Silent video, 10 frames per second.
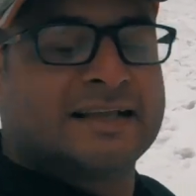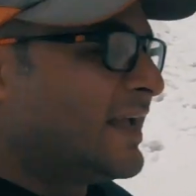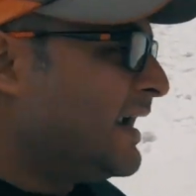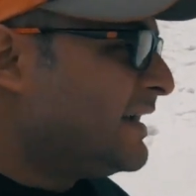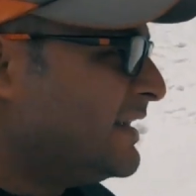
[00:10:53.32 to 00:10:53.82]

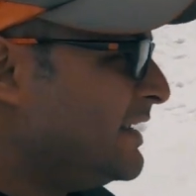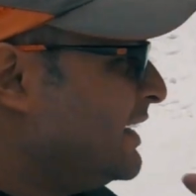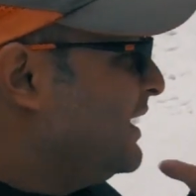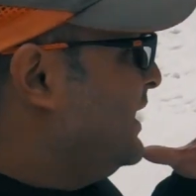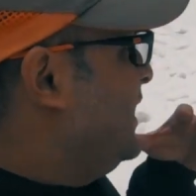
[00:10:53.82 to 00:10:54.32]
that,
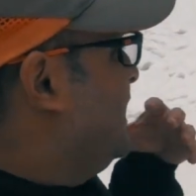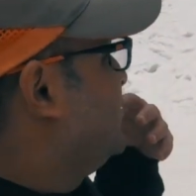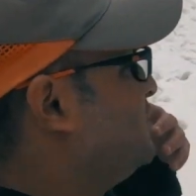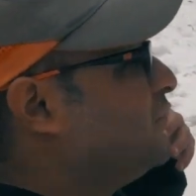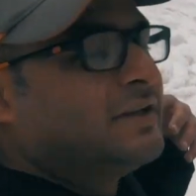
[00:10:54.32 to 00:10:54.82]

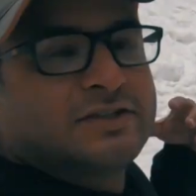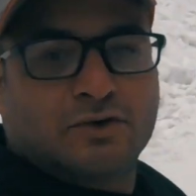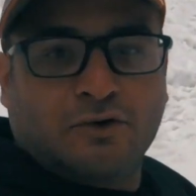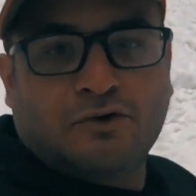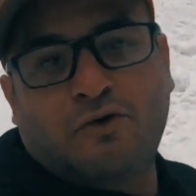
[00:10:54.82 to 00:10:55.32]
it's
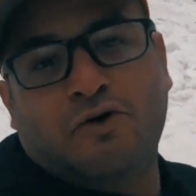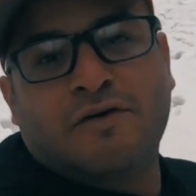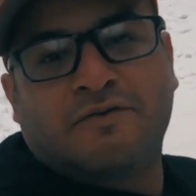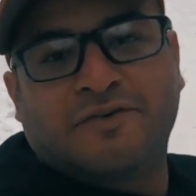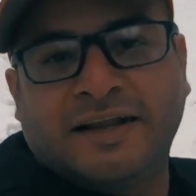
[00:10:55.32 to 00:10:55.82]
so cold,
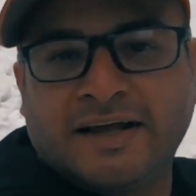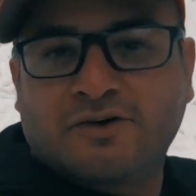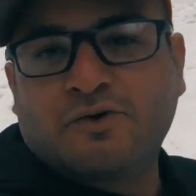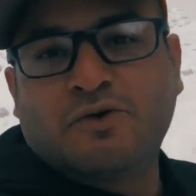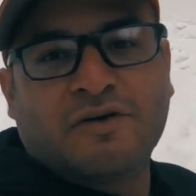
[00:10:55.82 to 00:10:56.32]
we are feeling
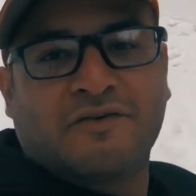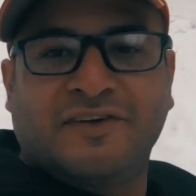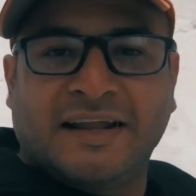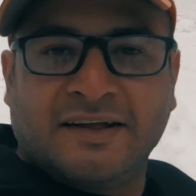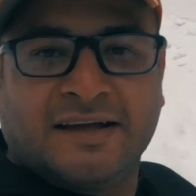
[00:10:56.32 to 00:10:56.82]
cold, we are
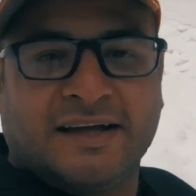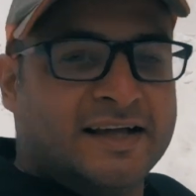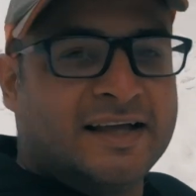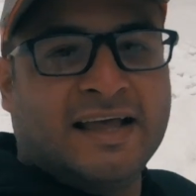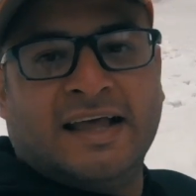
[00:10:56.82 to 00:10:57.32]
feeling
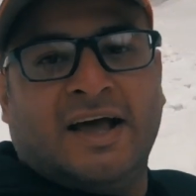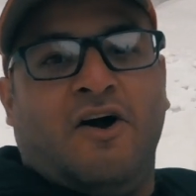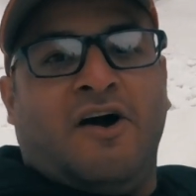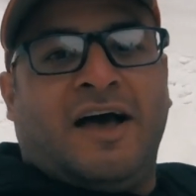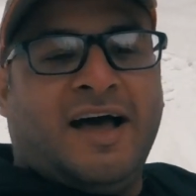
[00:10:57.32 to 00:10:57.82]

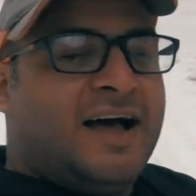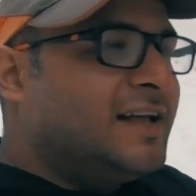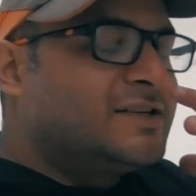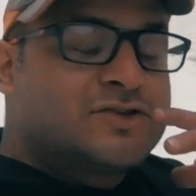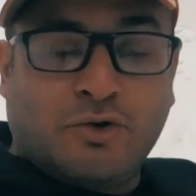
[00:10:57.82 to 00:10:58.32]

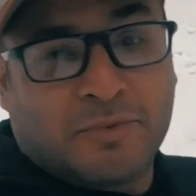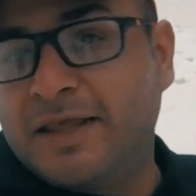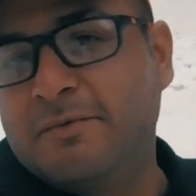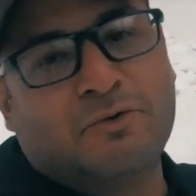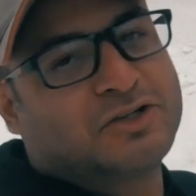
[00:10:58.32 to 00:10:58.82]
so
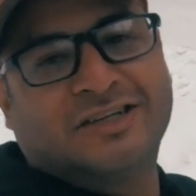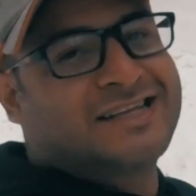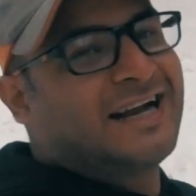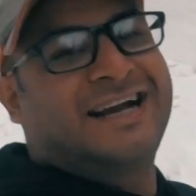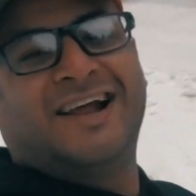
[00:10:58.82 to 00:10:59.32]
many
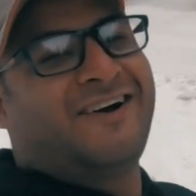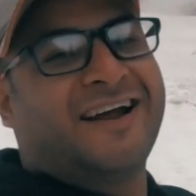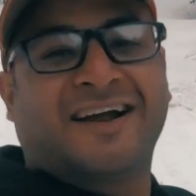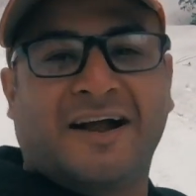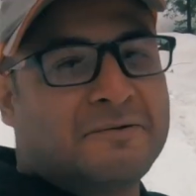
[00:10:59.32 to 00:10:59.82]
emotions right now,
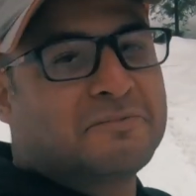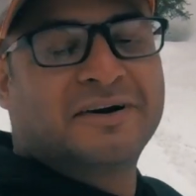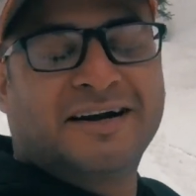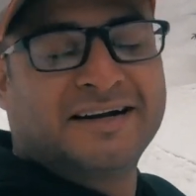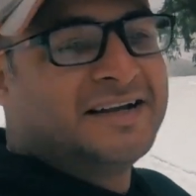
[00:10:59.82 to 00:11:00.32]
I can't put
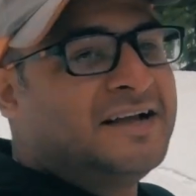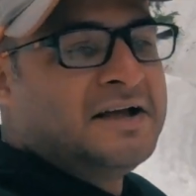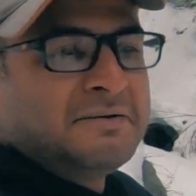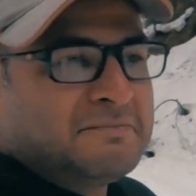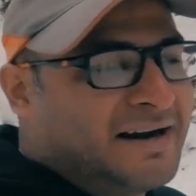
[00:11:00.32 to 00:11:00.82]

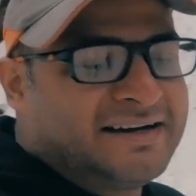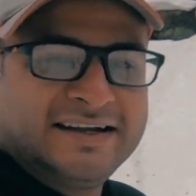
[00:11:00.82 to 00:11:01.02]
it. But